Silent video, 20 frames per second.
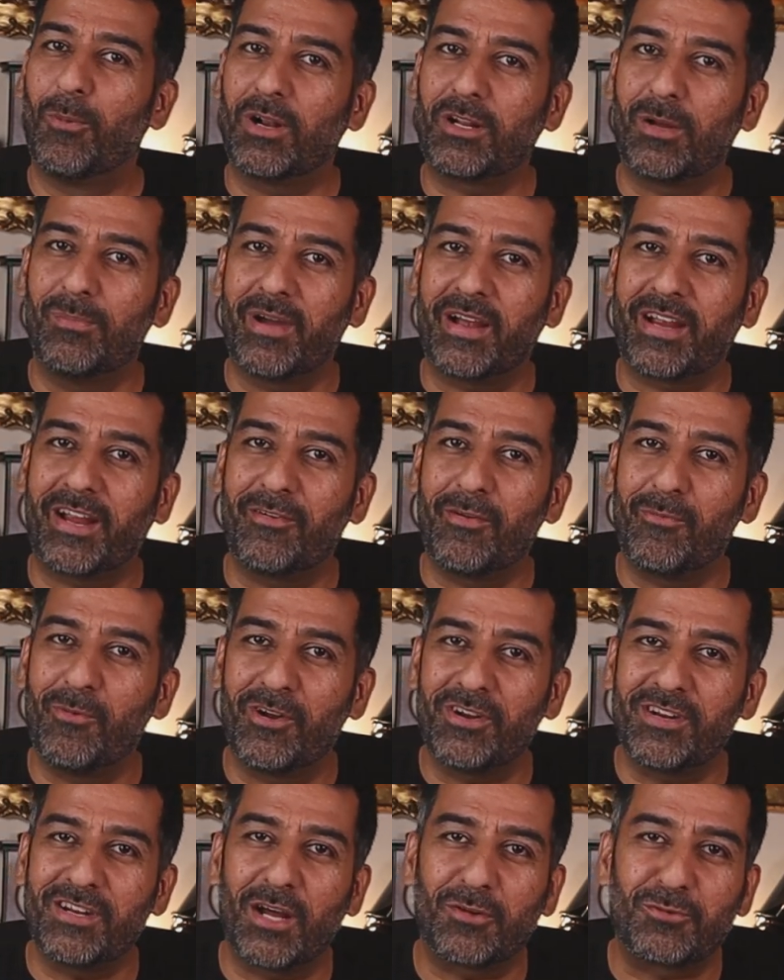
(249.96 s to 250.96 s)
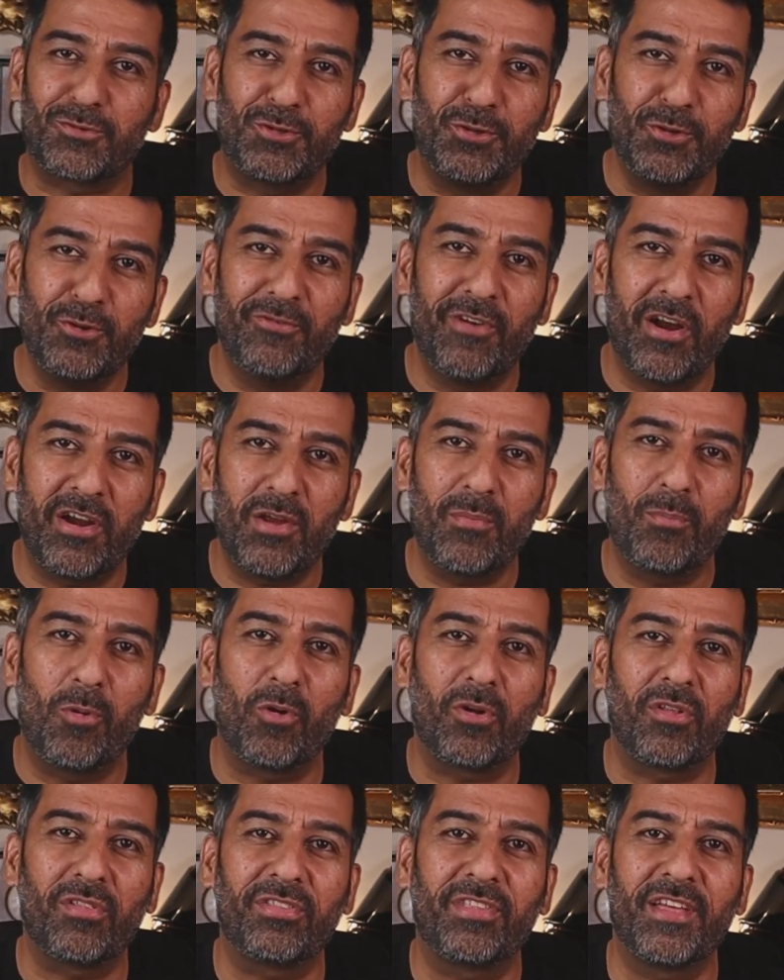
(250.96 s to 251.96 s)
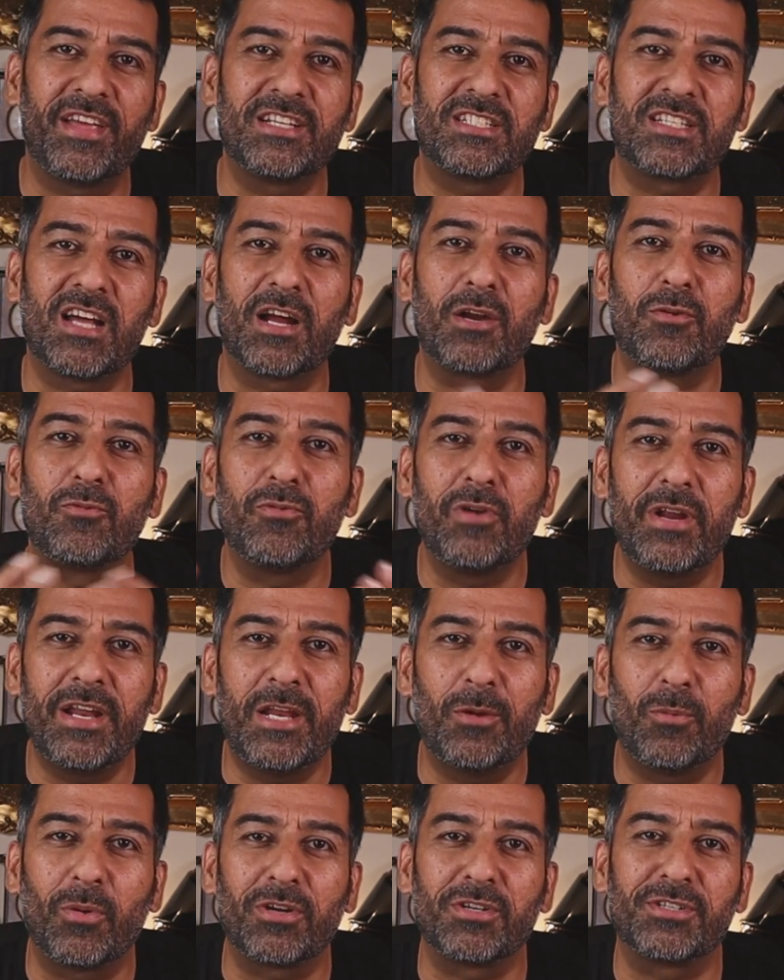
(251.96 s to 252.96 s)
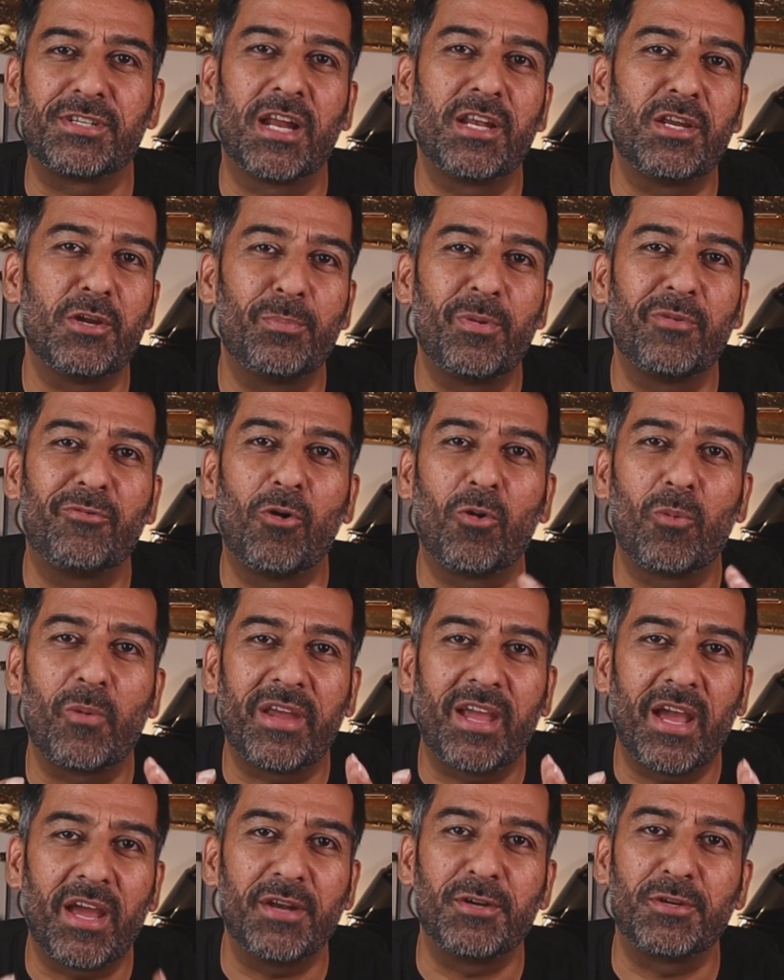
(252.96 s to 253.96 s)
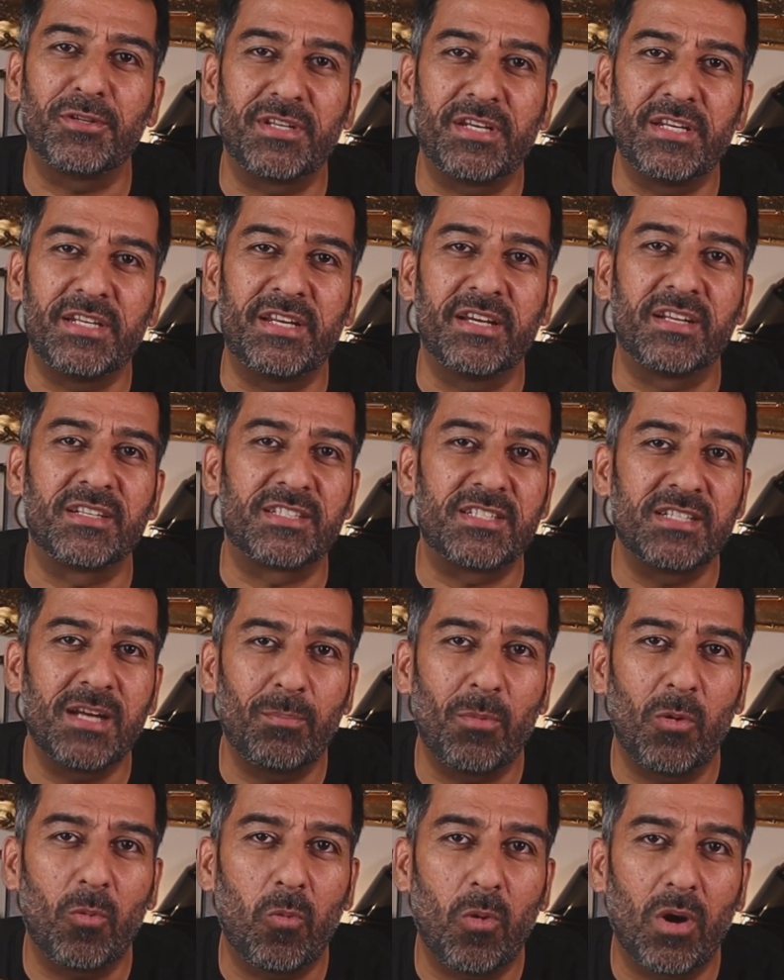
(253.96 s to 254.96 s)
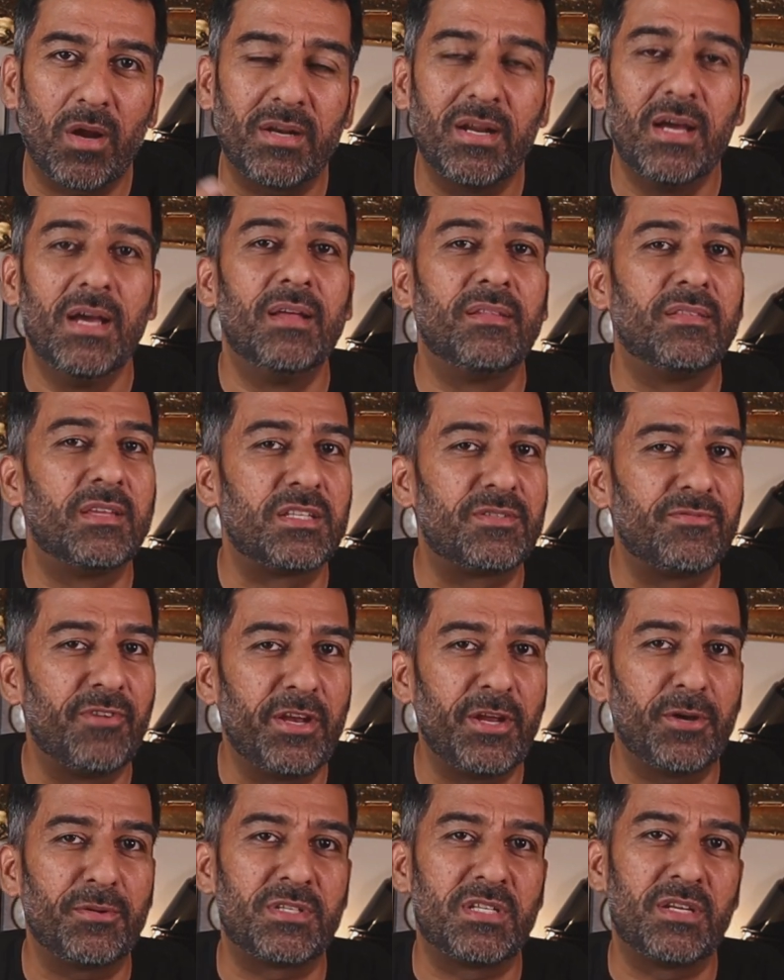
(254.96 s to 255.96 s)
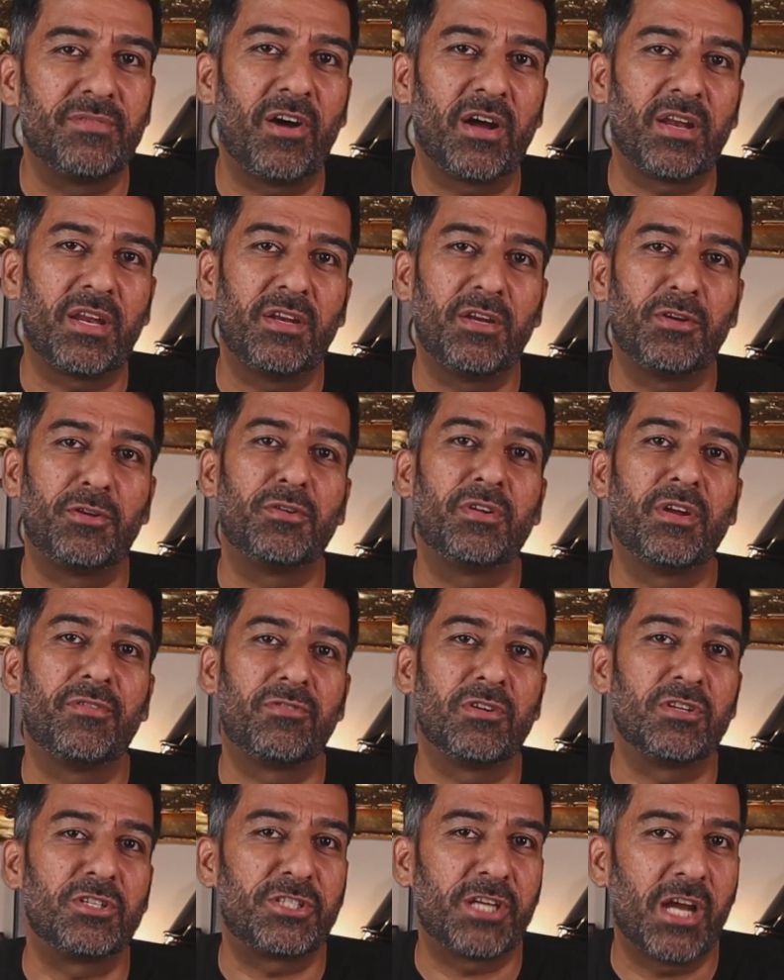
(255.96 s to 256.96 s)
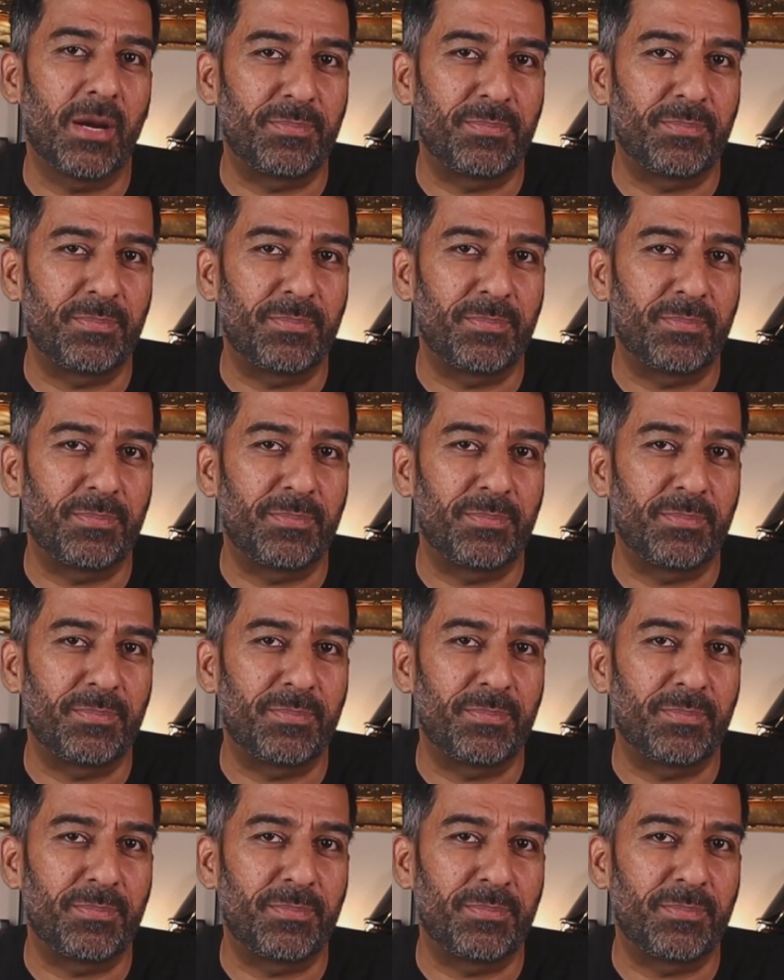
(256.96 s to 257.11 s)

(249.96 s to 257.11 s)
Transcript: Welcome back everyone. Now, two very important things I really want to tell you before we get into the details. Number one, this video is divided into different